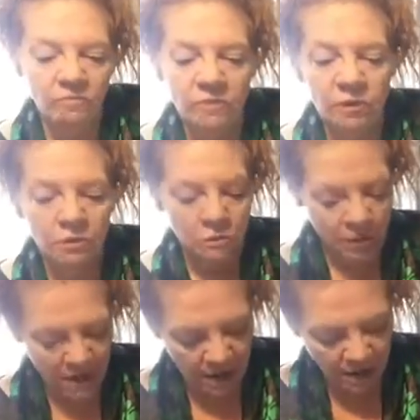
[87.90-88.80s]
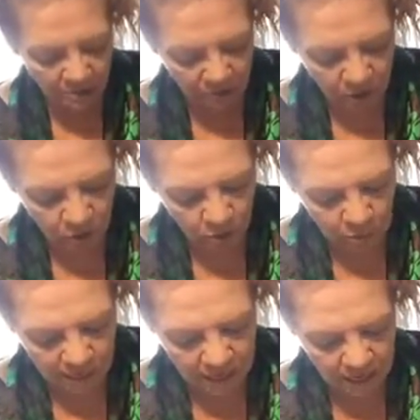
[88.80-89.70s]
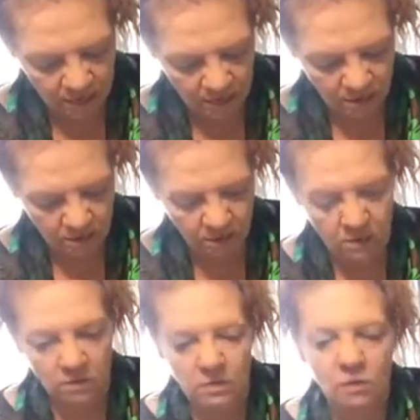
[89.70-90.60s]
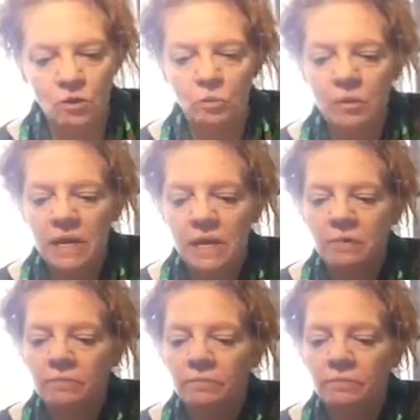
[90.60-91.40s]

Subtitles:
For those who have the gold paint, you can use the gold paint,